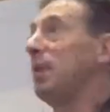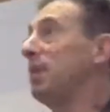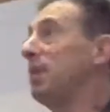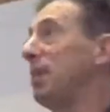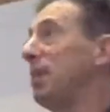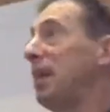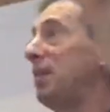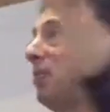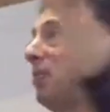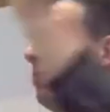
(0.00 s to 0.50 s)
this
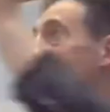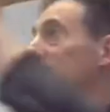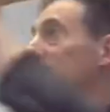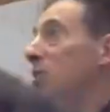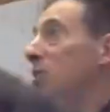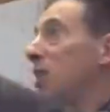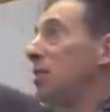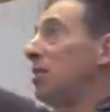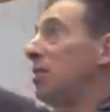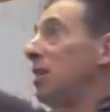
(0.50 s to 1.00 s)
side of the room, they're
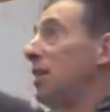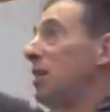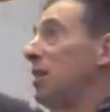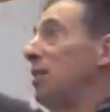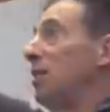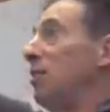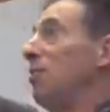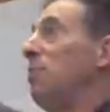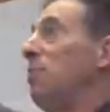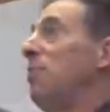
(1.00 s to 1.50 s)
just like
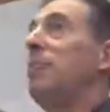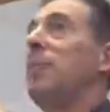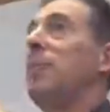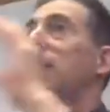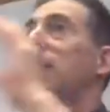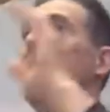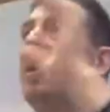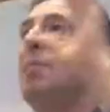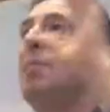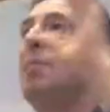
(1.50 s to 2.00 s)
you.
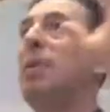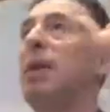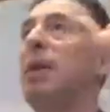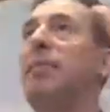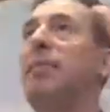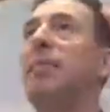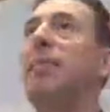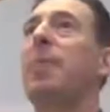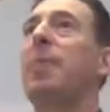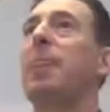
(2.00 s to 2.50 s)

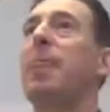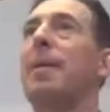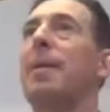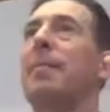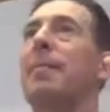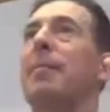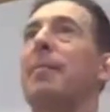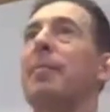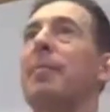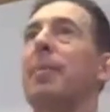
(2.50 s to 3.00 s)
But
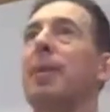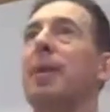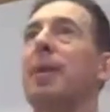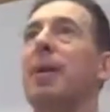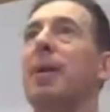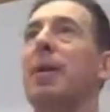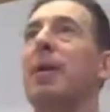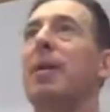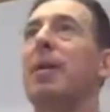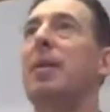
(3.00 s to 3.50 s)

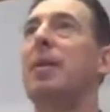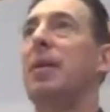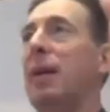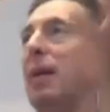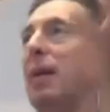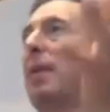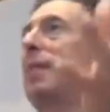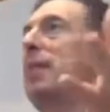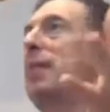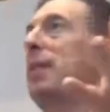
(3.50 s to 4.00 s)

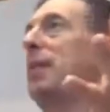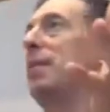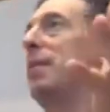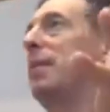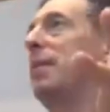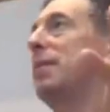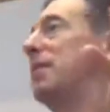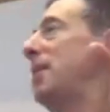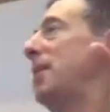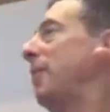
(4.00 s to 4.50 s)

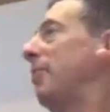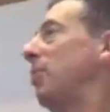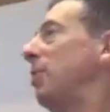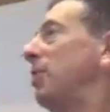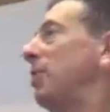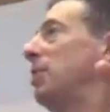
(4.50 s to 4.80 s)
this neighborhood